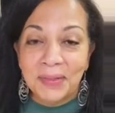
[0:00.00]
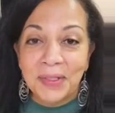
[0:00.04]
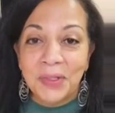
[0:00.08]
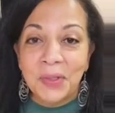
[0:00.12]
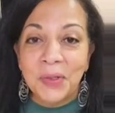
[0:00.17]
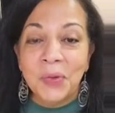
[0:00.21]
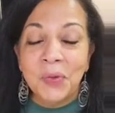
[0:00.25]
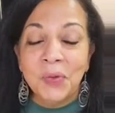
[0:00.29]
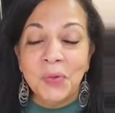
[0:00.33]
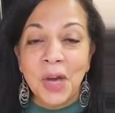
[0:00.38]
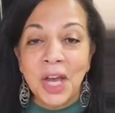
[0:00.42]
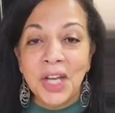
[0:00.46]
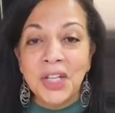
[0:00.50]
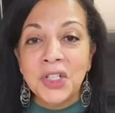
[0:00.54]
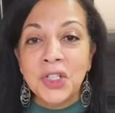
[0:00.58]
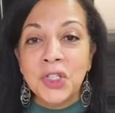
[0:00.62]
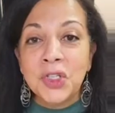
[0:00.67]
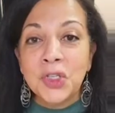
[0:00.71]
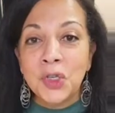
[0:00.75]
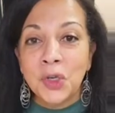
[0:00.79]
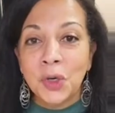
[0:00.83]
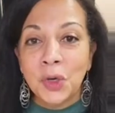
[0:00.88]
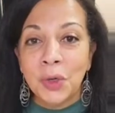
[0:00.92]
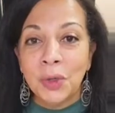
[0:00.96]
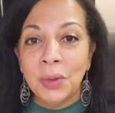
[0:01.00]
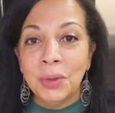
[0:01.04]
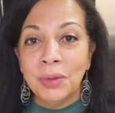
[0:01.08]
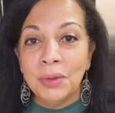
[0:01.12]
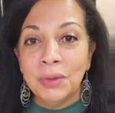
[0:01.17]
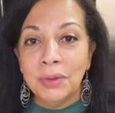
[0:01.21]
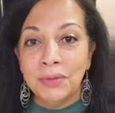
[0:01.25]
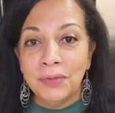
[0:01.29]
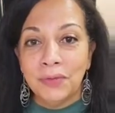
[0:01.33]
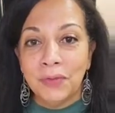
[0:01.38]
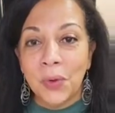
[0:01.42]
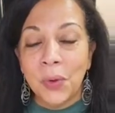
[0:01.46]
You registered
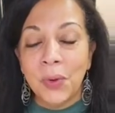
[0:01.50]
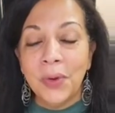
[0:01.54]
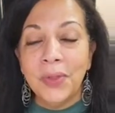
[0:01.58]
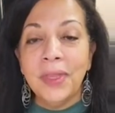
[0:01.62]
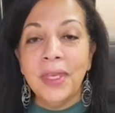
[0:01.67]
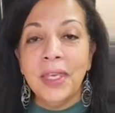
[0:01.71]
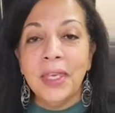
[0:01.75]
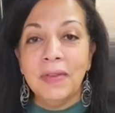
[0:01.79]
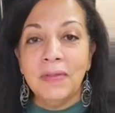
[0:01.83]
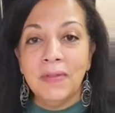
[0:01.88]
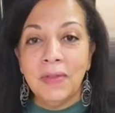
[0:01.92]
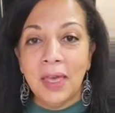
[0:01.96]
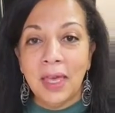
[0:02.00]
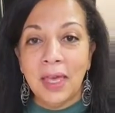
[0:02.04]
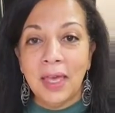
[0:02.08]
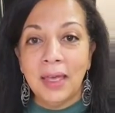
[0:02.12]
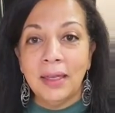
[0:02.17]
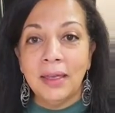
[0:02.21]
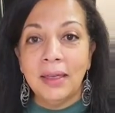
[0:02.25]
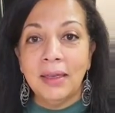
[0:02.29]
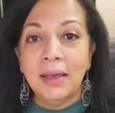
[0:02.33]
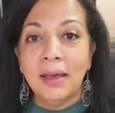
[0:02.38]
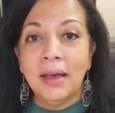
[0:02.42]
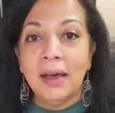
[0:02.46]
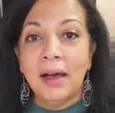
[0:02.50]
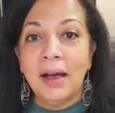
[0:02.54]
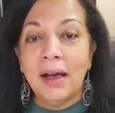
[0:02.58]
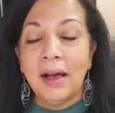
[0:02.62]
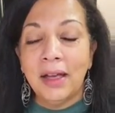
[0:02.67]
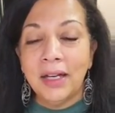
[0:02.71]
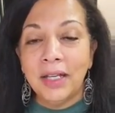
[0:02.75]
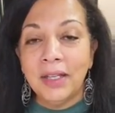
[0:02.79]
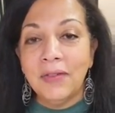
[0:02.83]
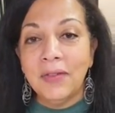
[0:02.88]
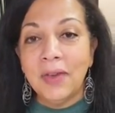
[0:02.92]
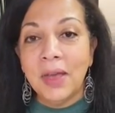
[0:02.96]
for the event
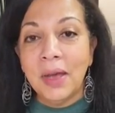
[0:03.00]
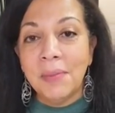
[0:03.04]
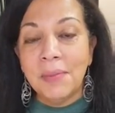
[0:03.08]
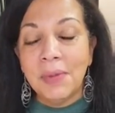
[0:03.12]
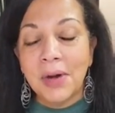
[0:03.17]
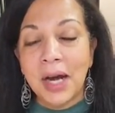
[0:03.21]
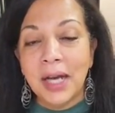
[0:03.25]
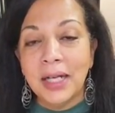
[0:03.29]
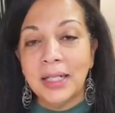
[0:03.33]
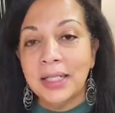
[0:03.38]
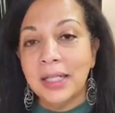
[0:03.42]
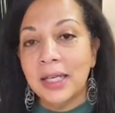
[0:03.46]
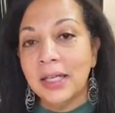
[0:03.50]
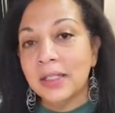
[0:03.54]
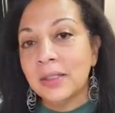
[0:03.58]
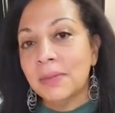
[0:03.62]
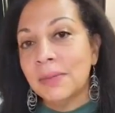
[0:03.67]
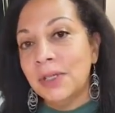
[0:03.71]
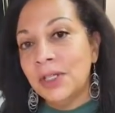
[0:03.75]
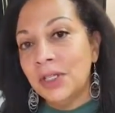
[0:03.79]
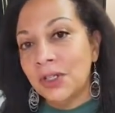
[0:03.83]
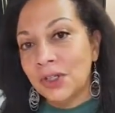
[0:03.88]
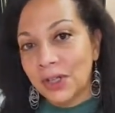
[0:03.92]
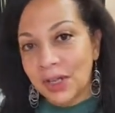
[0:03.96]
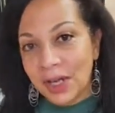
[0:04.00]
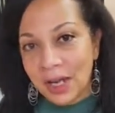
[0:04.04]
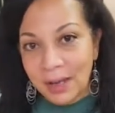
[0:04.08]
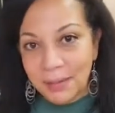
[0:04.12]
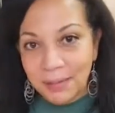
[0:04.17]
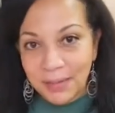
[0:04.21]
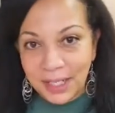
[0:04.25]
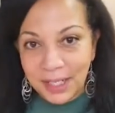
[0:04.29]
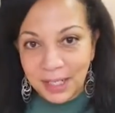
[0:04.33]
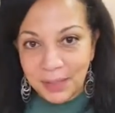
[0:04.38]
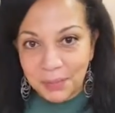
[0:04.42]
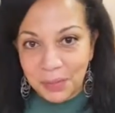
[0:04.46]
on Eventbrite, tells me you're
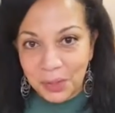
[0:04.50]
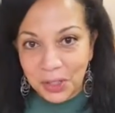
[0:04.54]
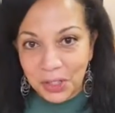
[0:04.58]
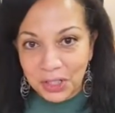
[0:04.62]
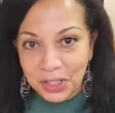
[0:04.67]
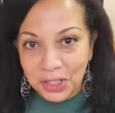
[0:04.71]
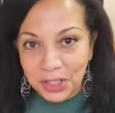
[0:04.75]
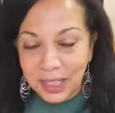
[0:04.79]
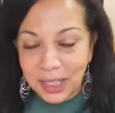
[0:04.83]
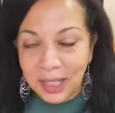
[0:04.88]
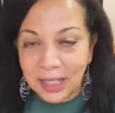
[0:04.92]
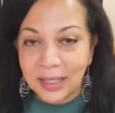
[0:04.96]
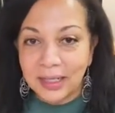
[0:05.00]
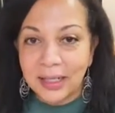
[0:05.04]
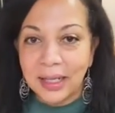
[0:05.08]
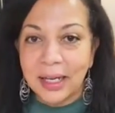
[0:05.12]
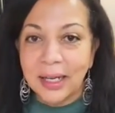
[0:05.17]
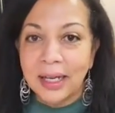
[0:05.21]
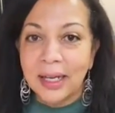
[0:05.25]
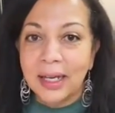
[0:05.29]
coming in person.